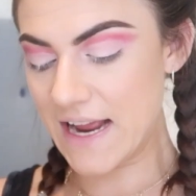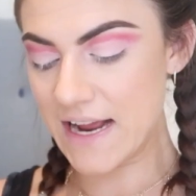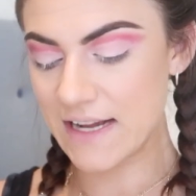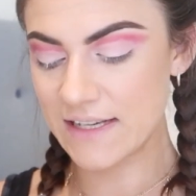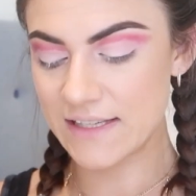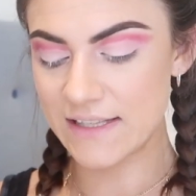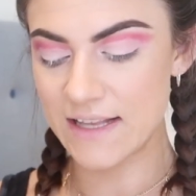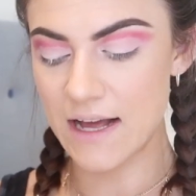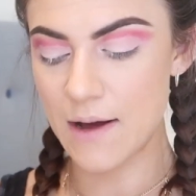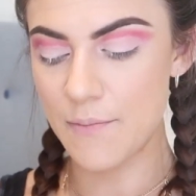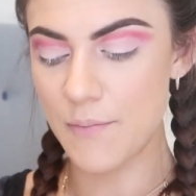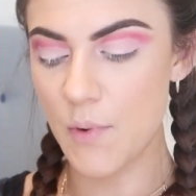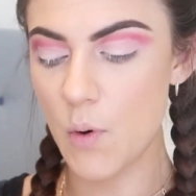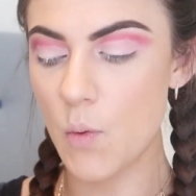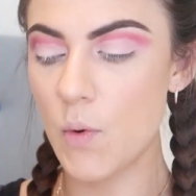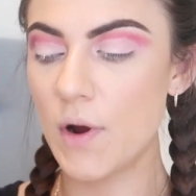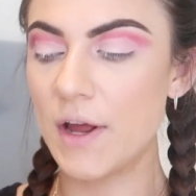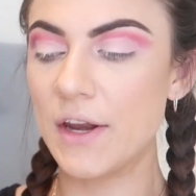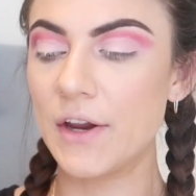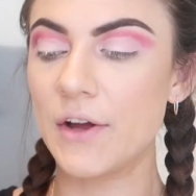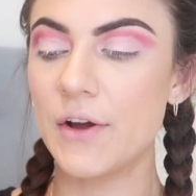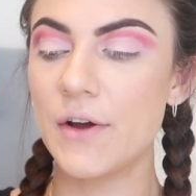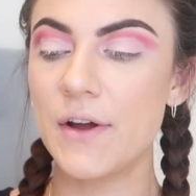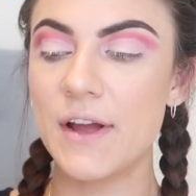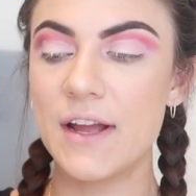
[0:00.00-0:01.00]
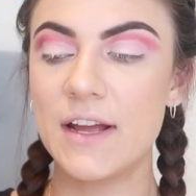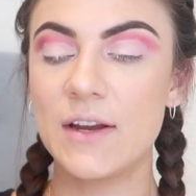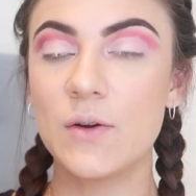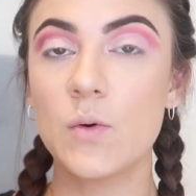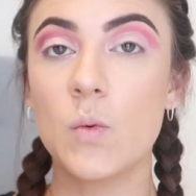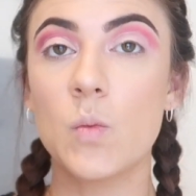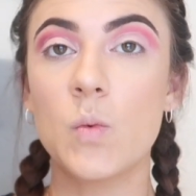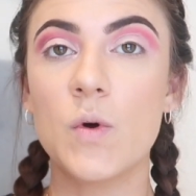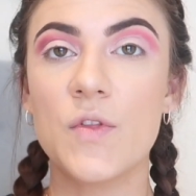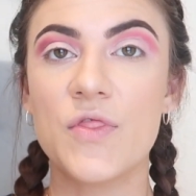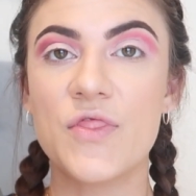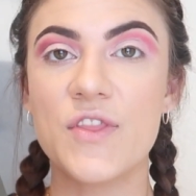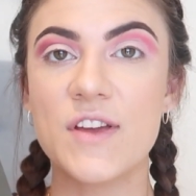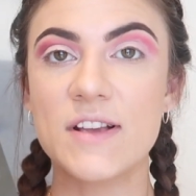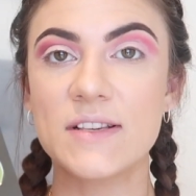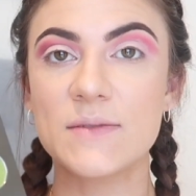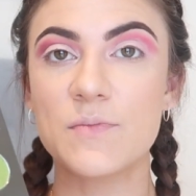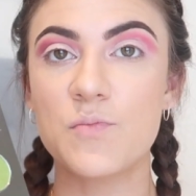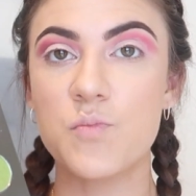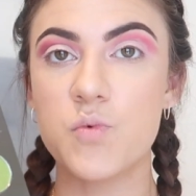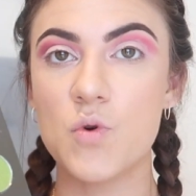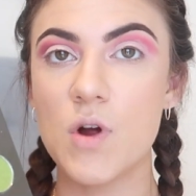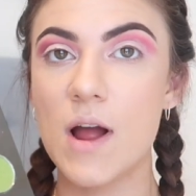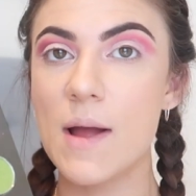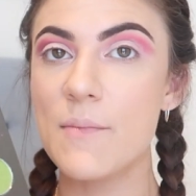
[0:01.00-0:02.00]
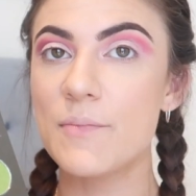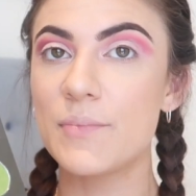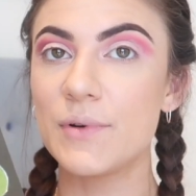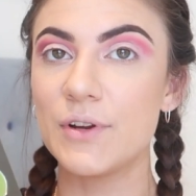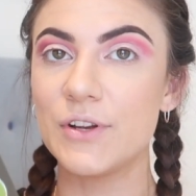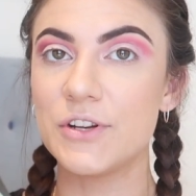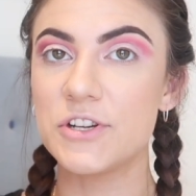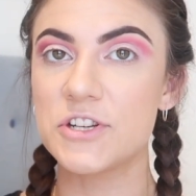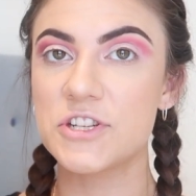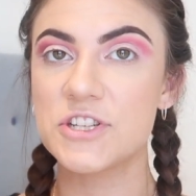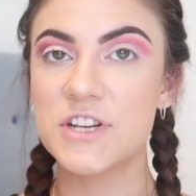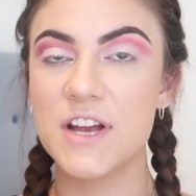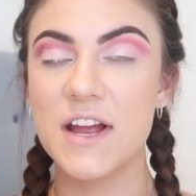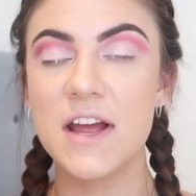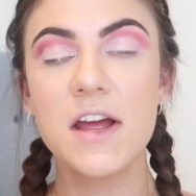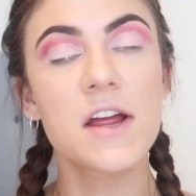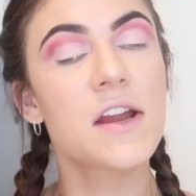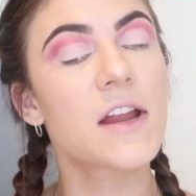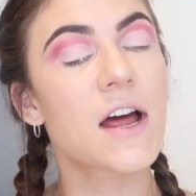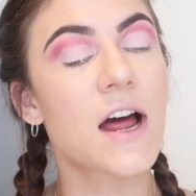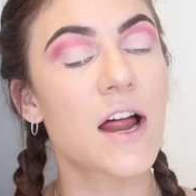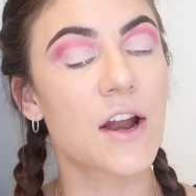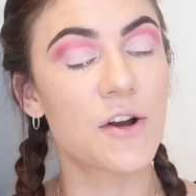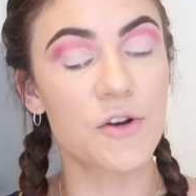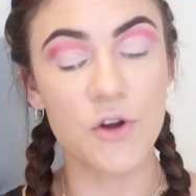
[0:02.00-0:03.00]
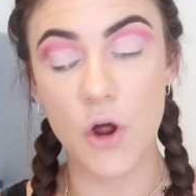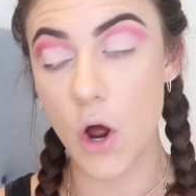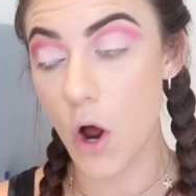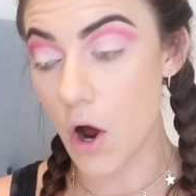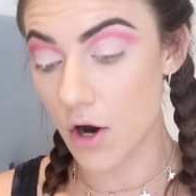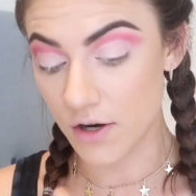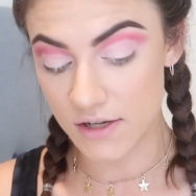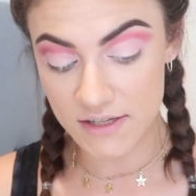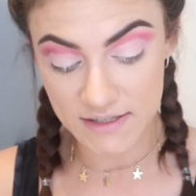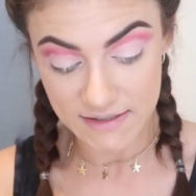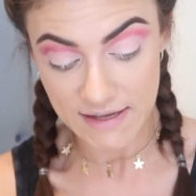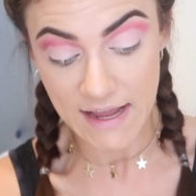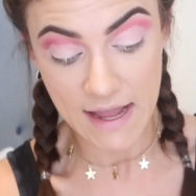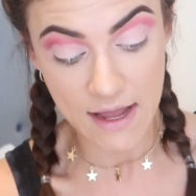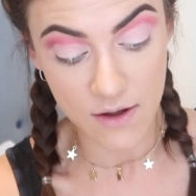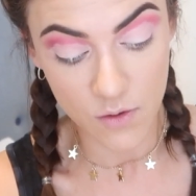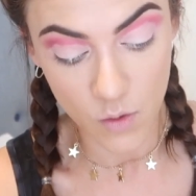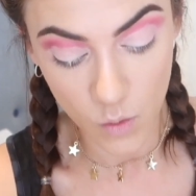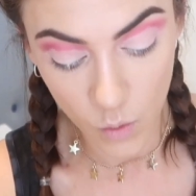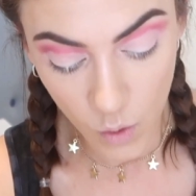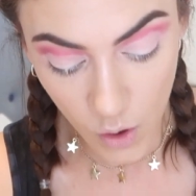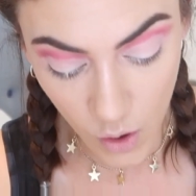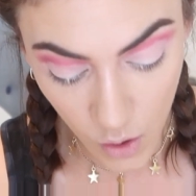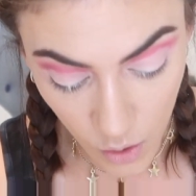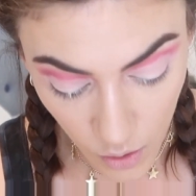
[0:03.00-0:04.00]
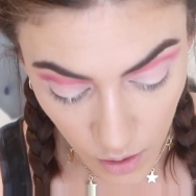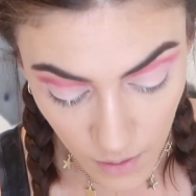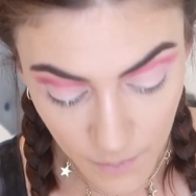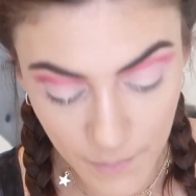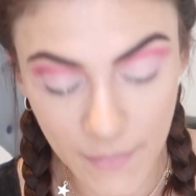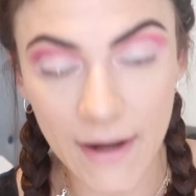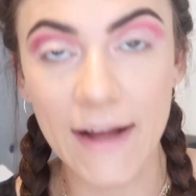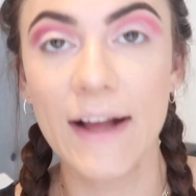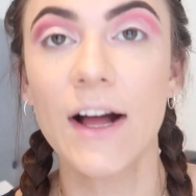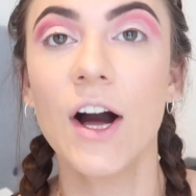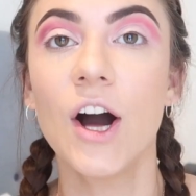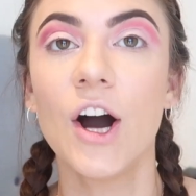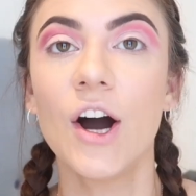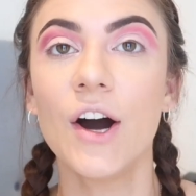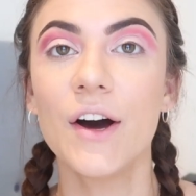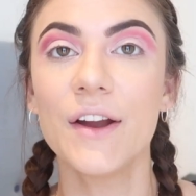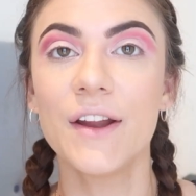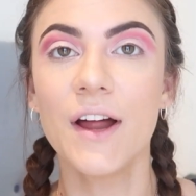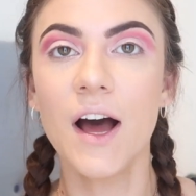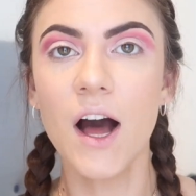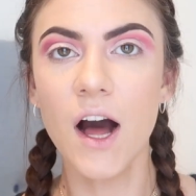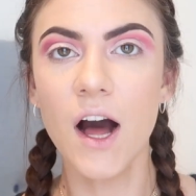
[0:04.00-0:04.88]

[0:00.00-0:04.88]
Next up, we're gonna go in with this bright blue shade and honestly, whoa, my god.